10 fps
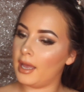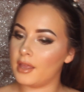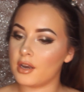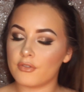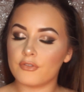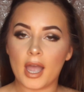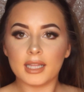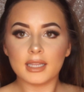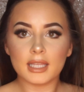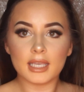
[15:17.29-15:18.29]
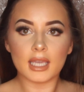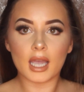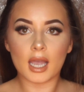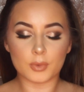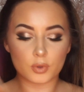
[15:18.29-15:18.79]
And then finally,
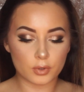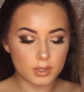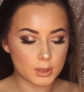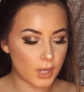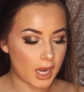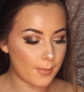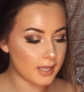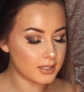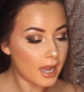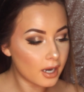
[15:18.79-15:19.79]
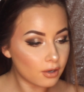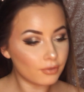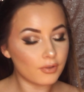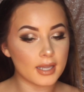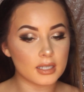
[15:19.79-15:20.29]
I'm just going to spray my entire
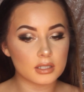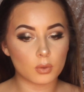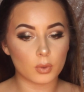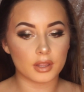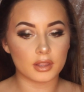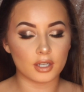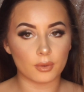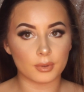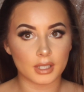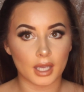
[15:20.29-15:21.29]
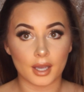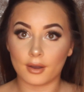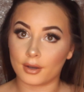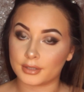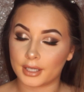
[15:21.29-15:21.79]
face with the Urban Decay
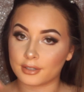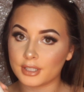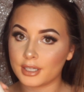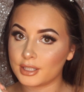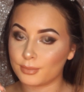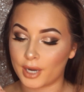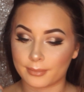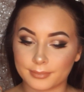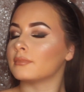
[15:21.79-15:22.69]
All Nighter Setting Spray.